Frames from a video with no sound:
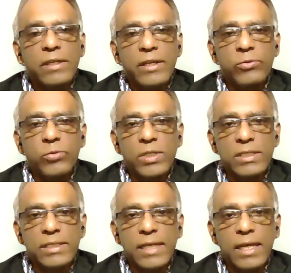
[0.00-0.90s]
It
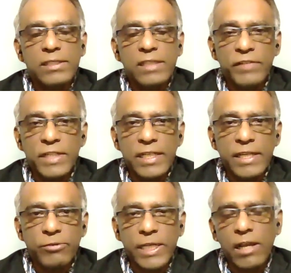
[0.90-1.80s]
was
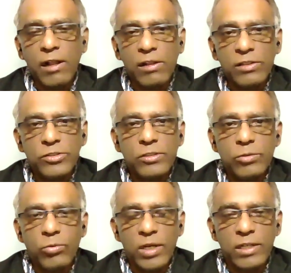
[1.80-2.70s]
70 rials
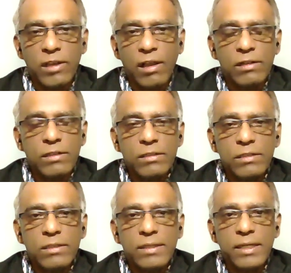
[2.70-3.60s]
to $1,
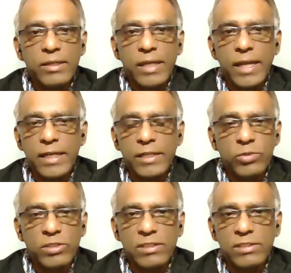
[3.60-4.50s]
and
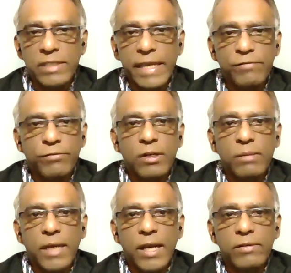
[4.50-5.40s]
it was the same for
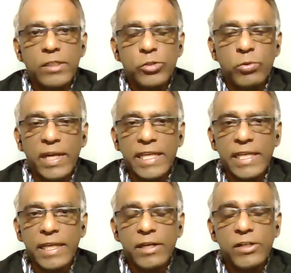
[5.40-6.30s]
about 20
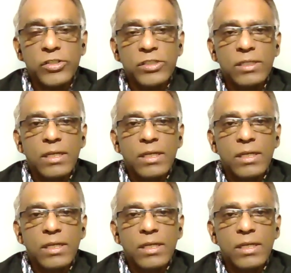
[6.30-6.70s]
years.